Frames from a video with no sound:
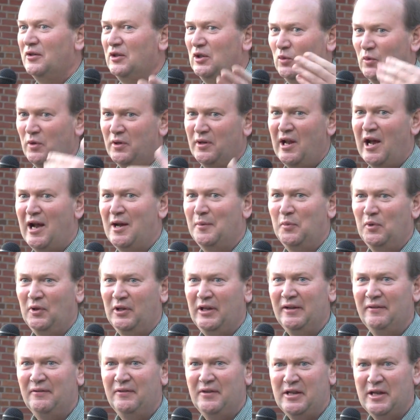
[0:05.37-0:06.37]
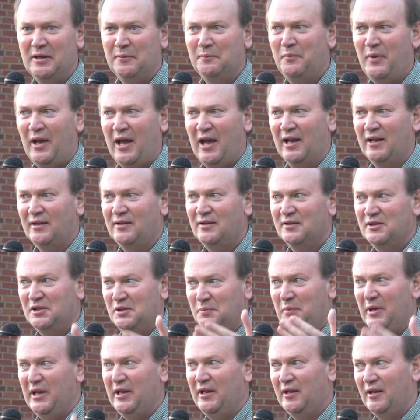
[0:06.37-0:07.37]
You would not believe the impact
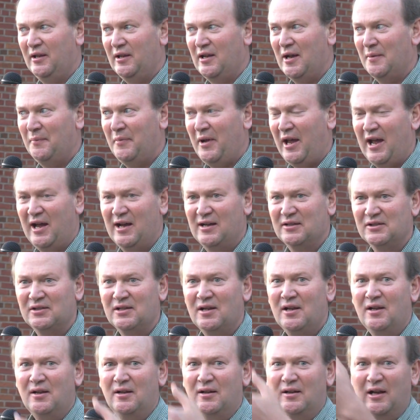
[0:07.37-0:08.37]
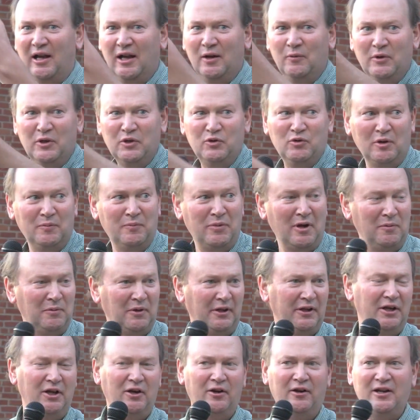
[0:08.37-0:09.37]
speaking up has. I went to a
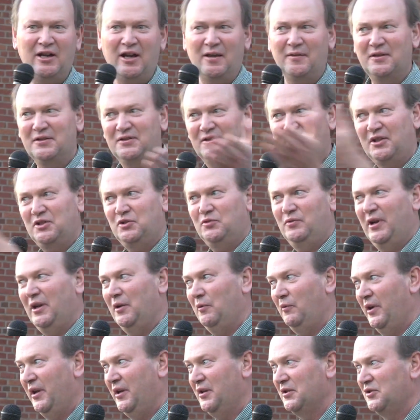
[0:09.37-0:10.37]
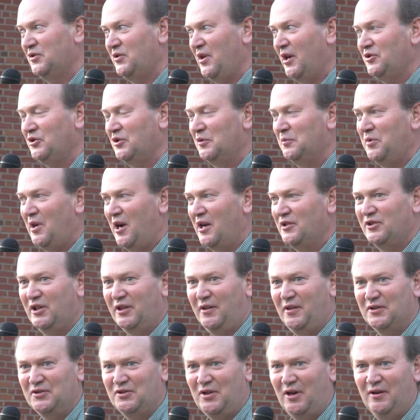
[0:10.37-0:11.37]
public hearing on the 6th Street reconstruction
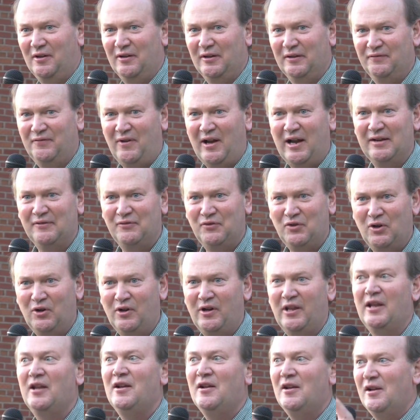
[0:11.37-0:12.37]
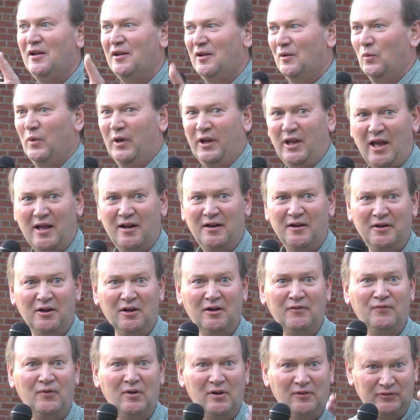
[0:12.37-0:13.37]
project that started at 5:30. We got an
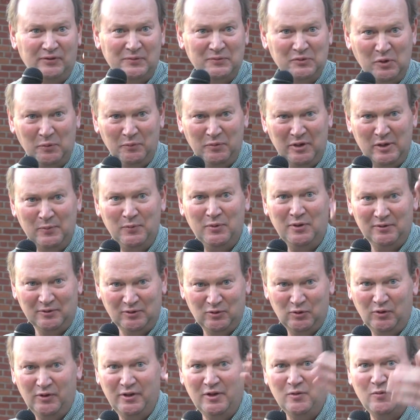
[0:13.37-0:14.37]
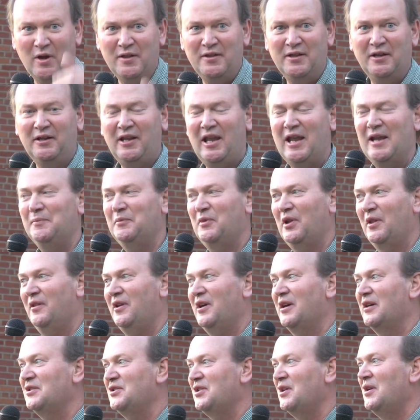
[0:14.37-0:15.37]
earful from some people, including one that came to
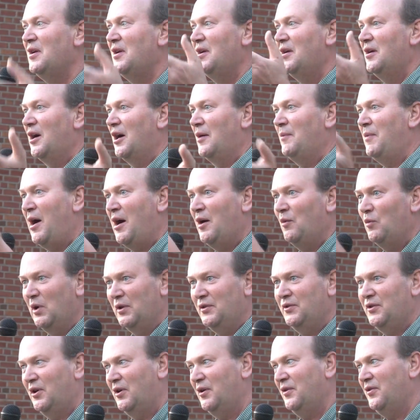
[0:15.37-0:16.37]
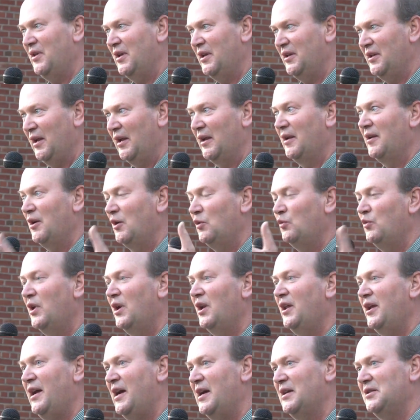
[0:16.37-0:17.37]
this, about what they're thinking. It
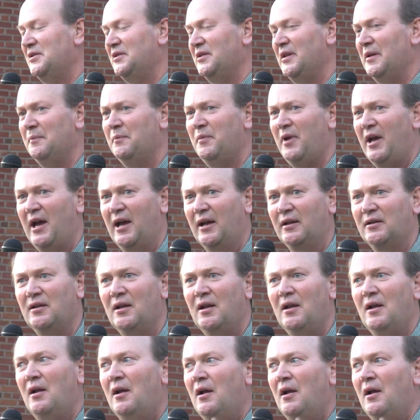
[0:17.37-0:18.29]
really has an impact.